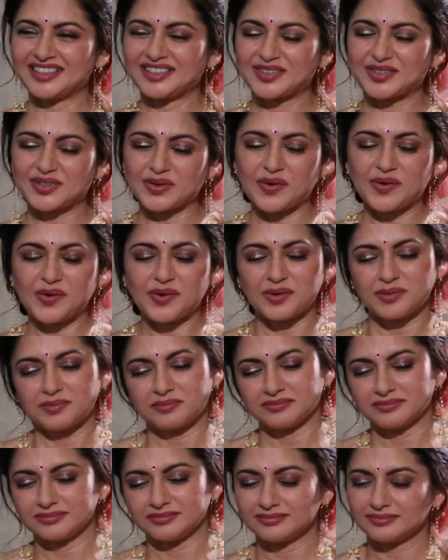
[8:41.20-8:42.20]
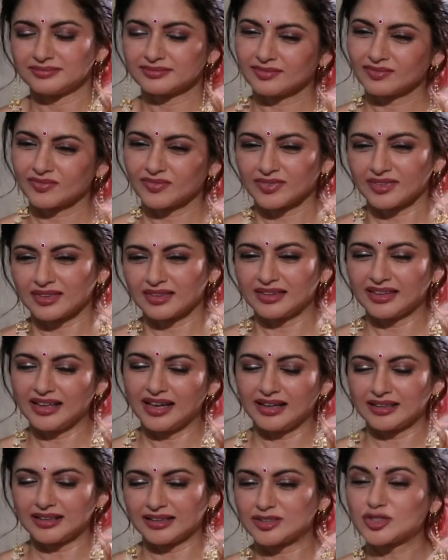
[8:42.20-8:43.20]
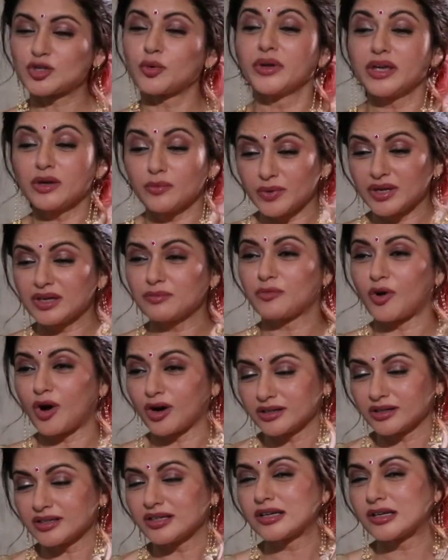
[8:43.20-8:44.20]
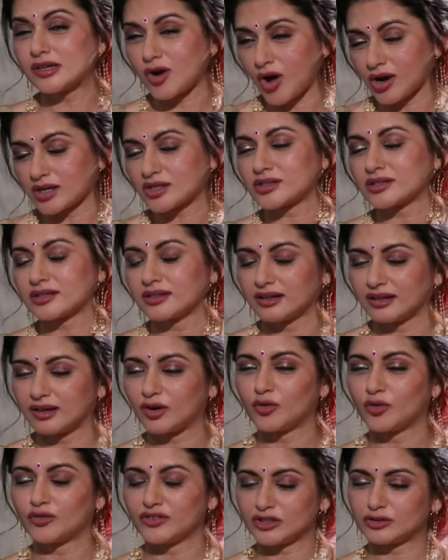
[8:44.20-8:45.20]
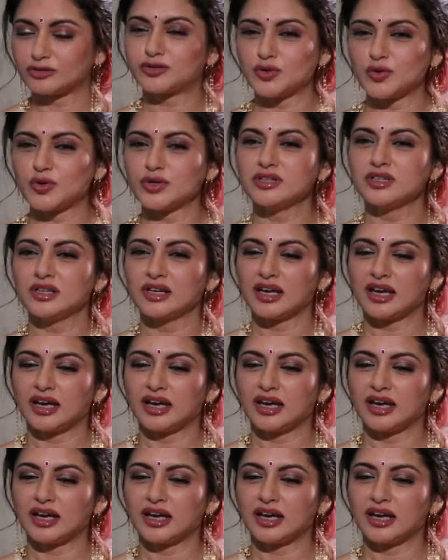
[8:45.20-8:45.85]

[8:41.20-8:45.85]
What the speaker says: So yeah. So we bonded a lot over food.